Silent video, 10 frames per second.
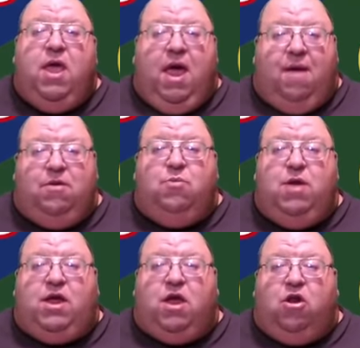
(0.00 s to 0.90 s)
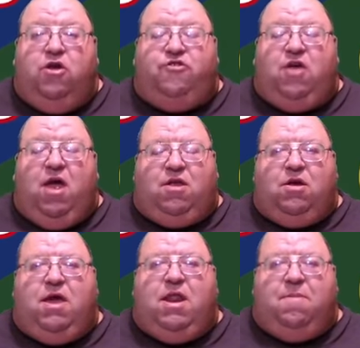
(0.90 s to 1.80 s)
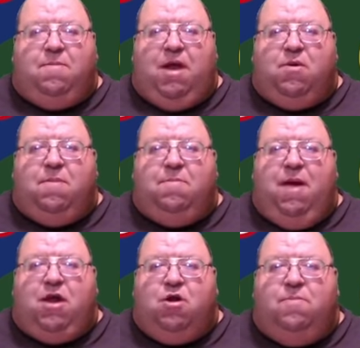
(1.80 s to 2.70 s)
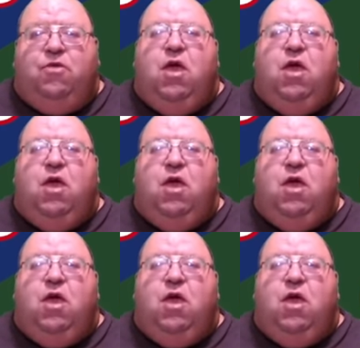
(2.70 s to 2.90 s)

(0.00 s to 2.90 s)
Every week it looks like they're getting better and better.